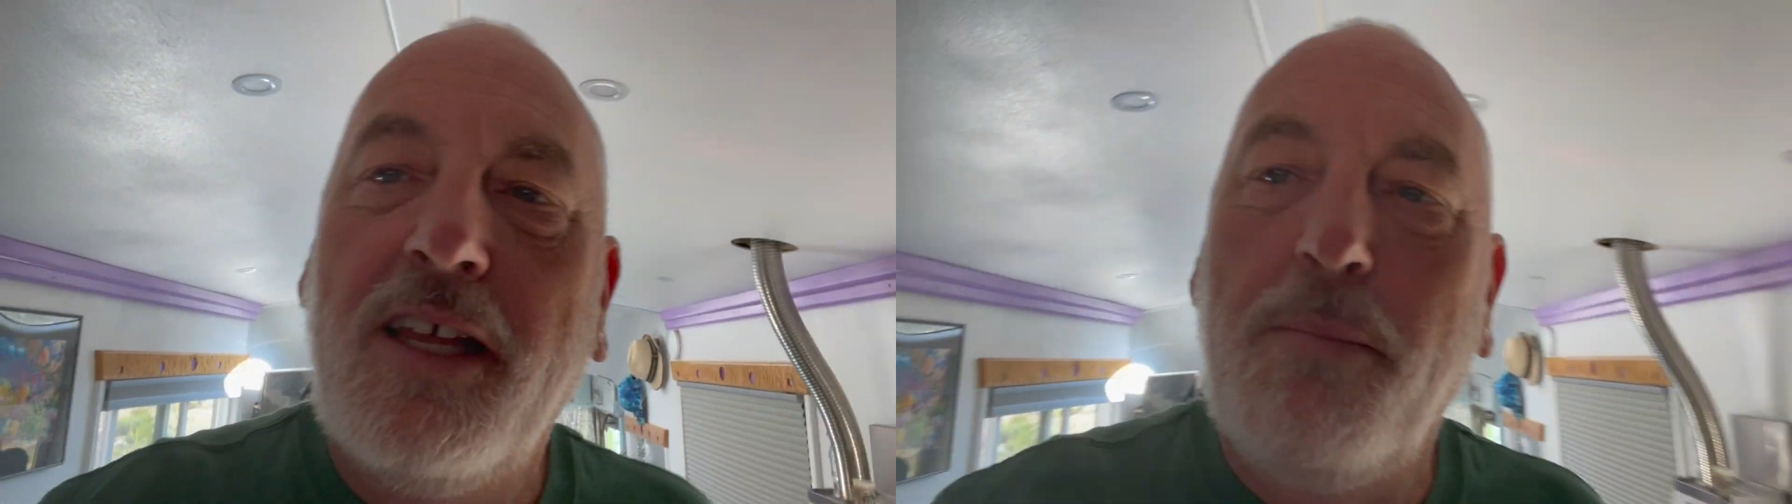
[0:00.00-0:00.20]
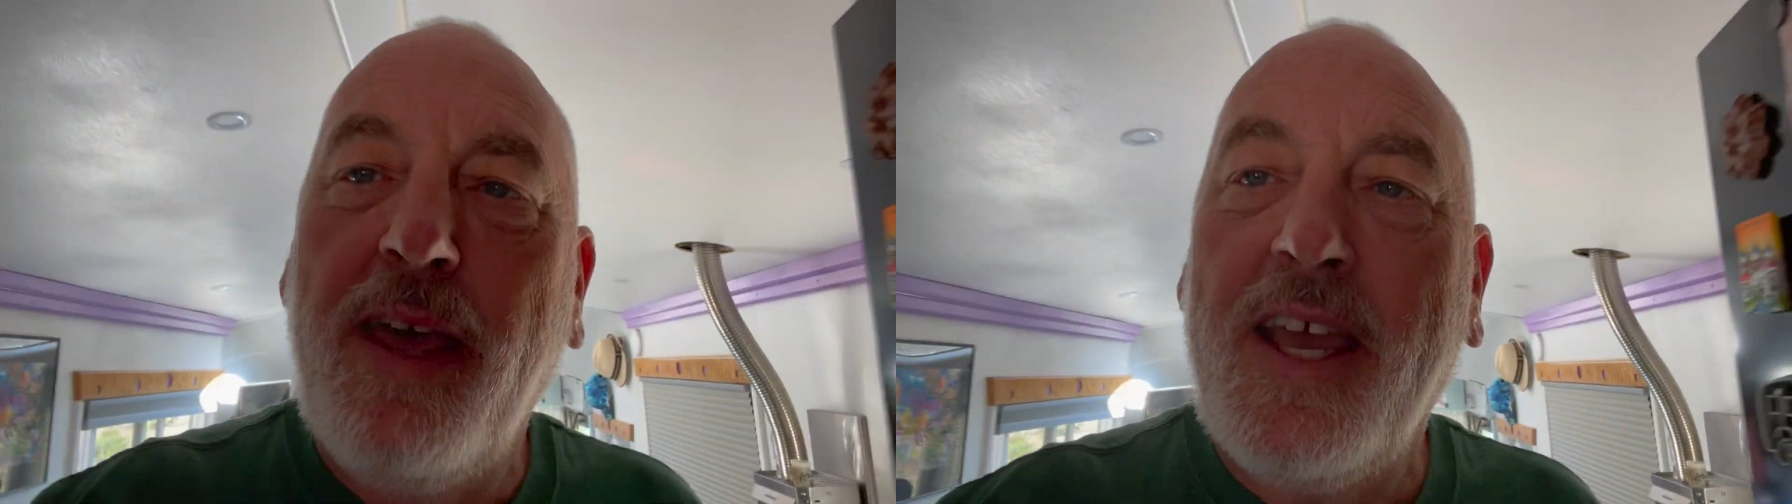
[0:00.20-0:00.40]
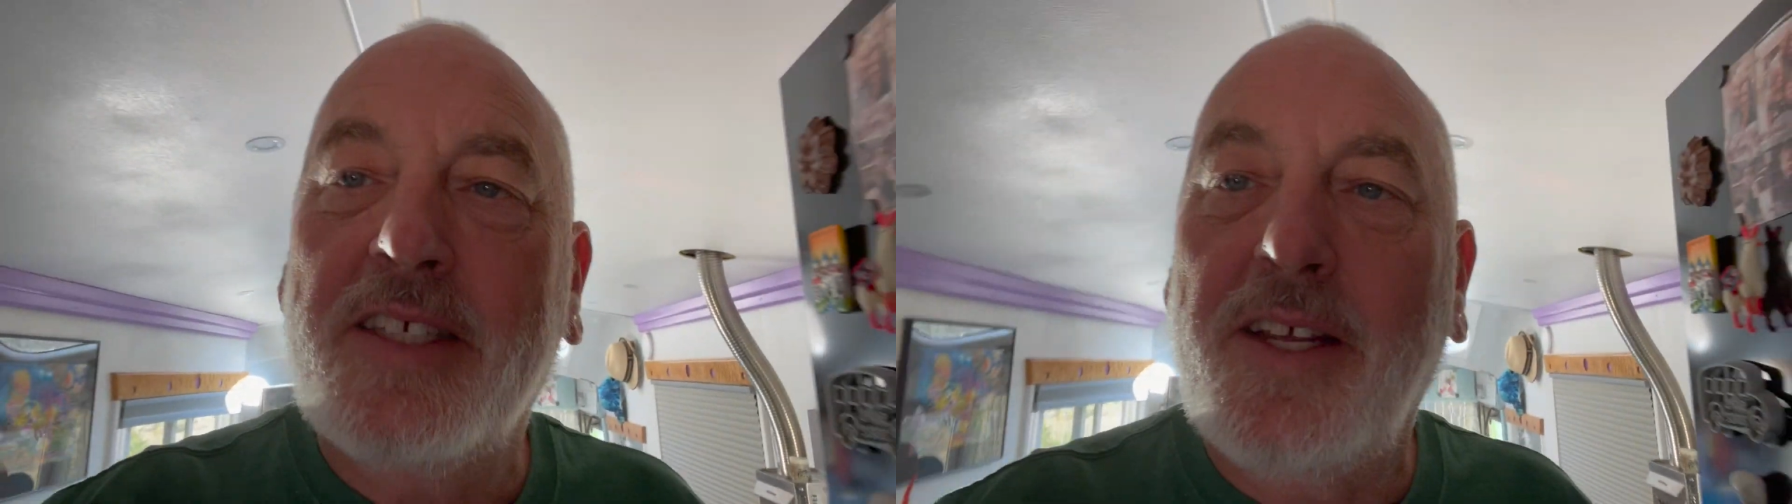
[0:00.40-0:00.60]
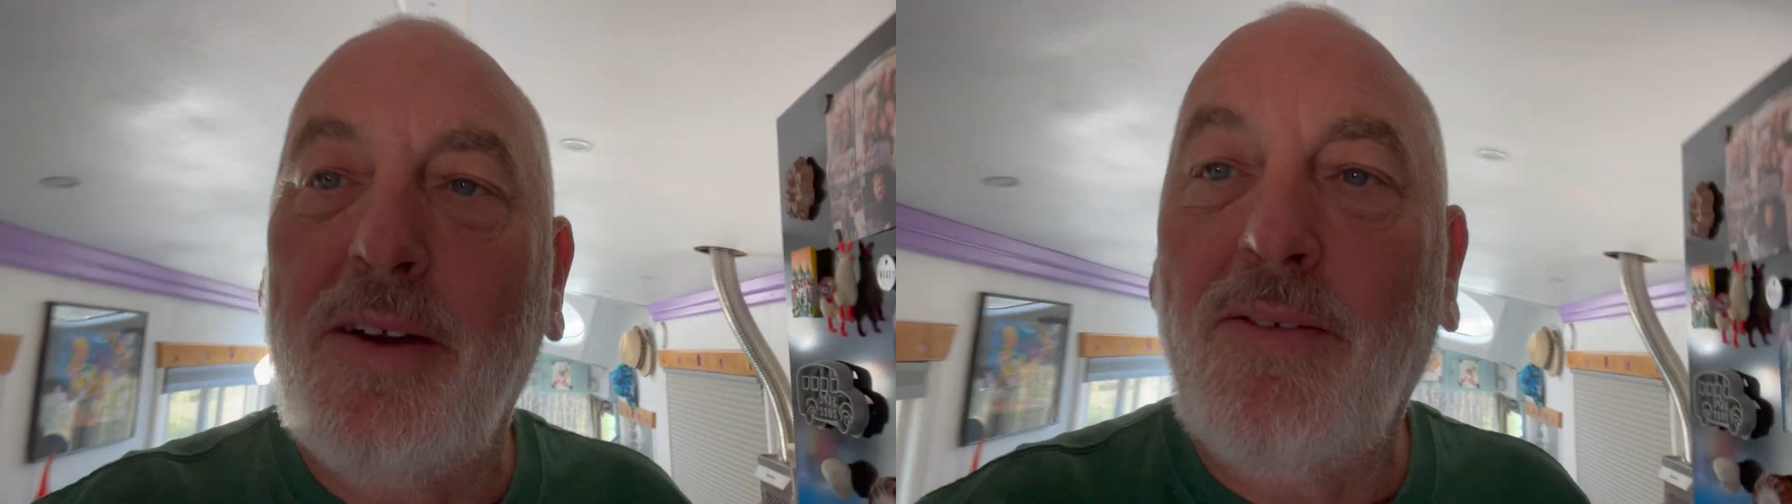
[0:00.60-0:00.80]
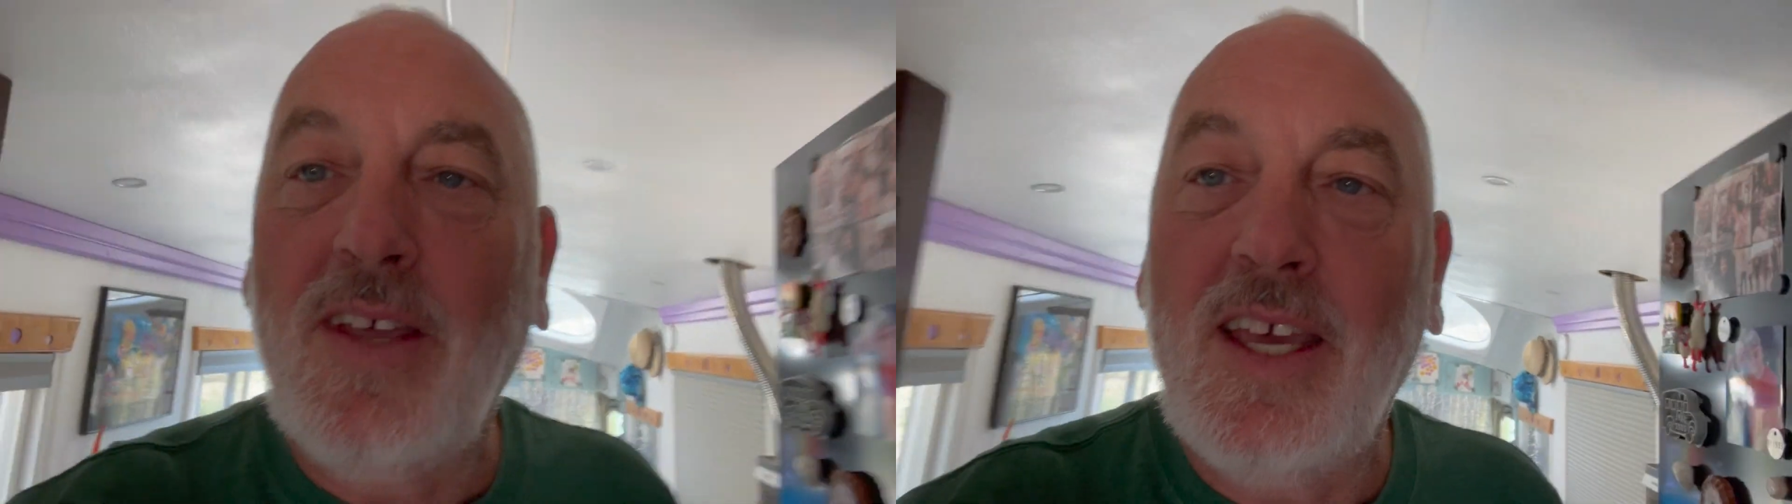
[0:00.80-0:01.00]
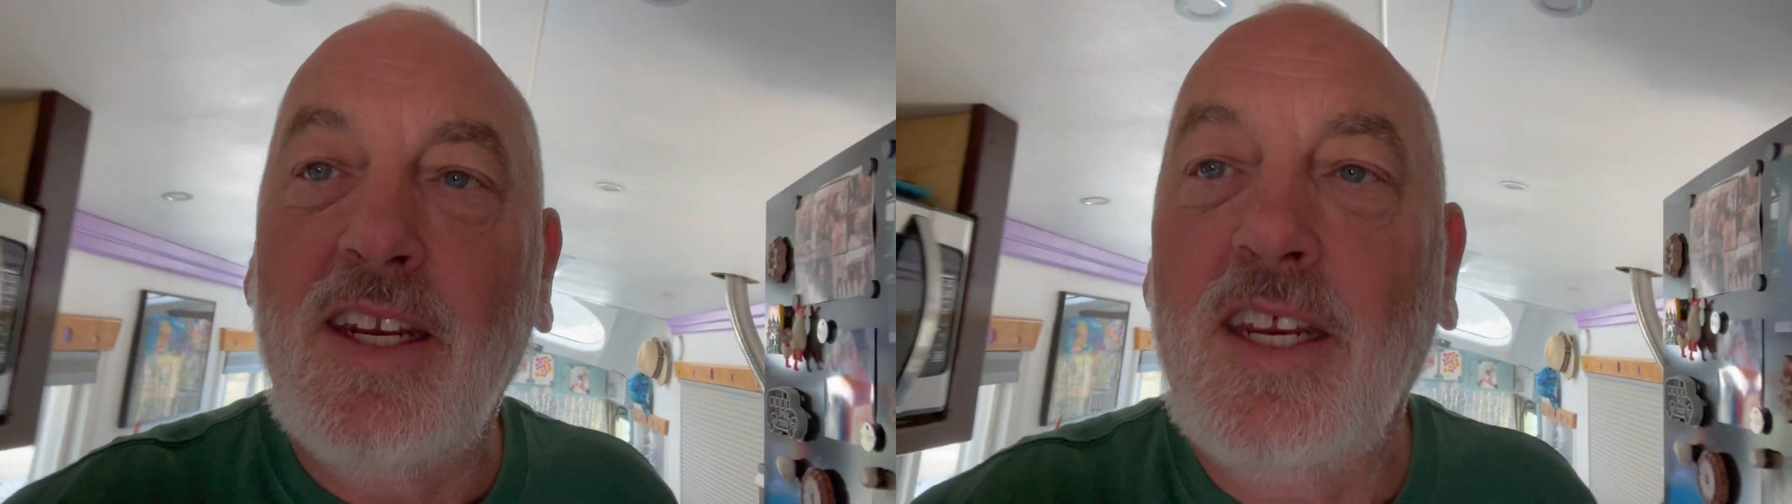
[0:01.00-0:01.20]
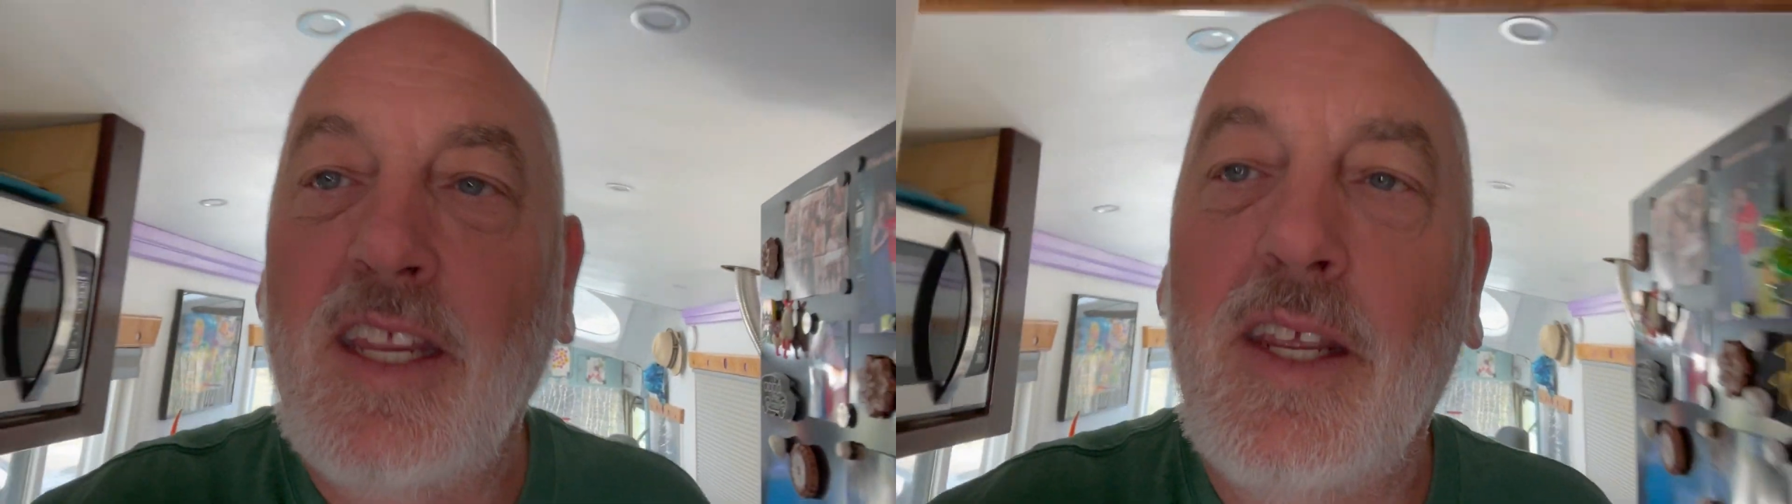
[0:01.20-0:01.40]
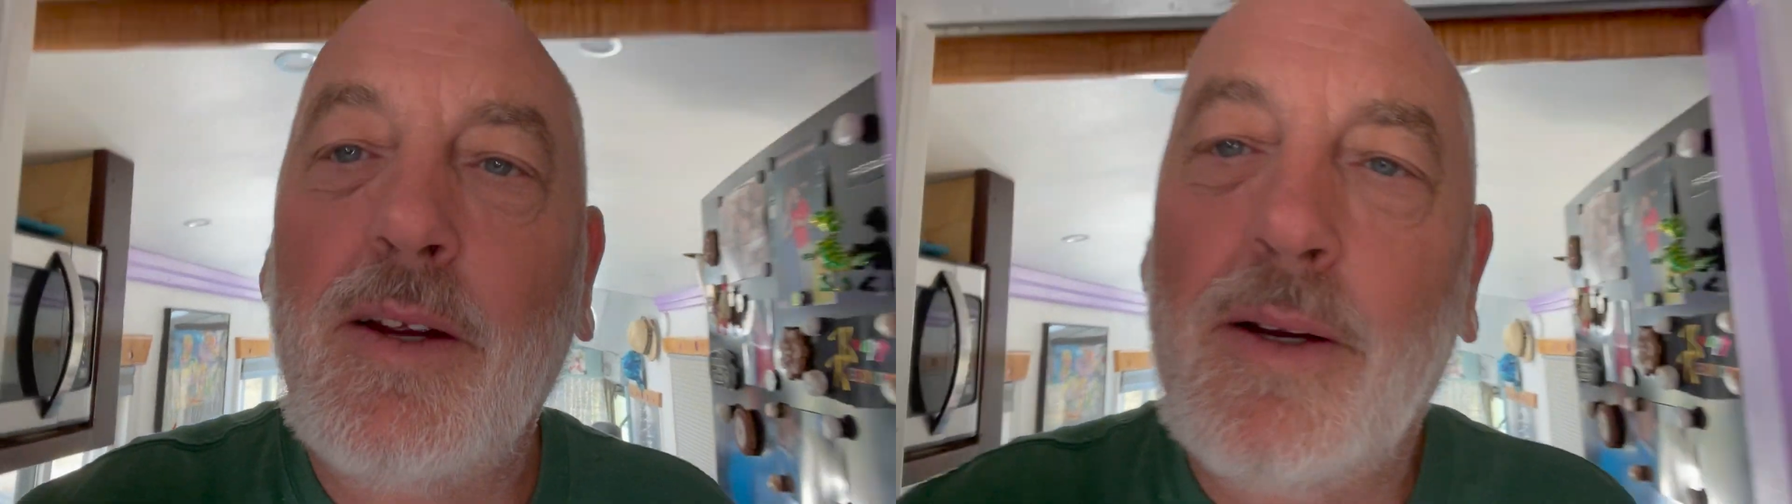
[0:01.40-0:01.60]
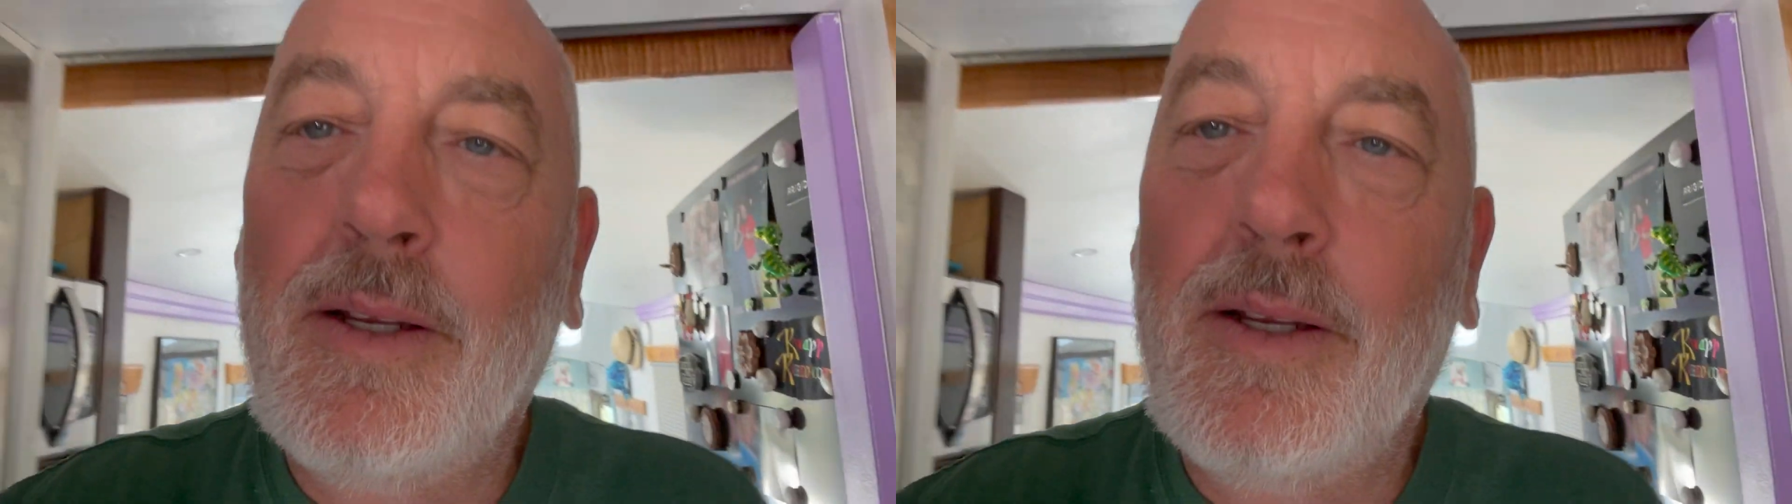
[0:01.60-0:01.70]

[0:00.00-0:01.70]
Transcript: max air fan in here.